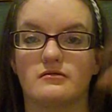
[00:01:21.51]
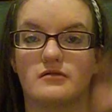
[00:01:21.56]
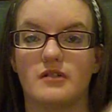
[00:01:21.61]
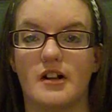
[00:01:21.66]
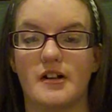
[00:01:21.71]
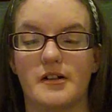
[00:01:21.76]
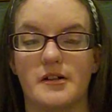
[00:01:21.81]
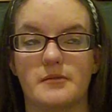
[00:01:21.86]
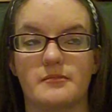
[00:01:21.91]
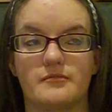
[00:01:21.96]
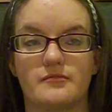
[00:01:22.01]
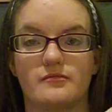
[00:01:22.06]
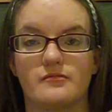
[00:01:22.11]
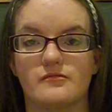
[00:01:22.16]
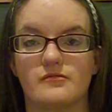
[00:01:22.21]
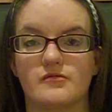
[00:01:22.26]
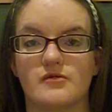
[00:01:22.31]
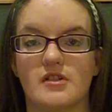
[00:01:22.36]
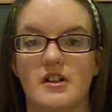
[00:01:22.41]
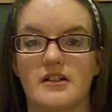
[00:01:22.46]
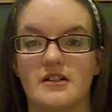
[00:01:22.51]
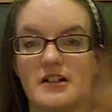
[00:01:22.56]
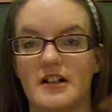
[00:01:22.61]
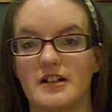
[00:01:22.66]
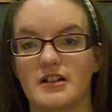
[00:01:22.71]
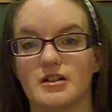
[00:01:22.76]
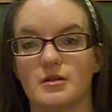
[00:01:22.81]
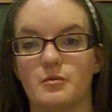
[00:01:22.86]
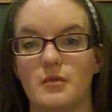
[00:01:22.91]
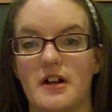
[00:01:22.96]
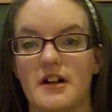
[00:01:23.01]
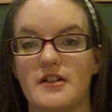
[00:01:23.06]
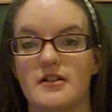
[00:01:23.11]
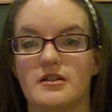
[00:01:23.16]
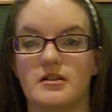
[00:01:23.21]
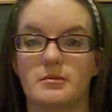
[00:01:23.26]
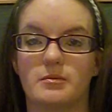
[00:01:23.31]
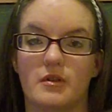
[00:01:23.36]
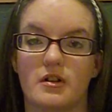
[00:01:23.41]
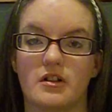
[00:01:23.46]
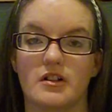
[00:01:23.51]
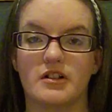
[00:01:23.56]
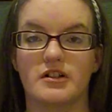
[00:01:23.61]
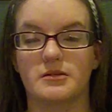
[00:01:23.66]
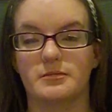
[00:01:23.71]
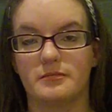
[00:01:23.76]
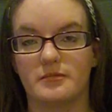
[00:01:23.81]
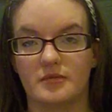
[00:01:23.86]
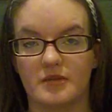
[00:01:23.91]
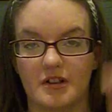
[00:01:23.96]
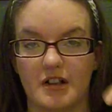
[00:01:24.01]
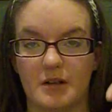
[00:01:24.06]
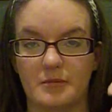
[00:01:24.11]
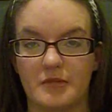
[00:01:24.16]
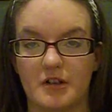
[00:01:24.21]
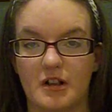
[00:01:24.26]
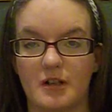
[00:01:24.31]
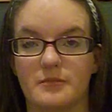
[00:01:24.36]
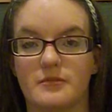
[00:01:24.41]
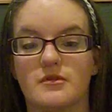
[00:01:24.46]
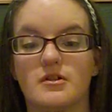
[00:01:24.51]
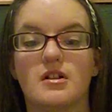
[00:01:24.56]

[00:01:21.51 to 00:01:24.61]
things I'm wearing, the products down below.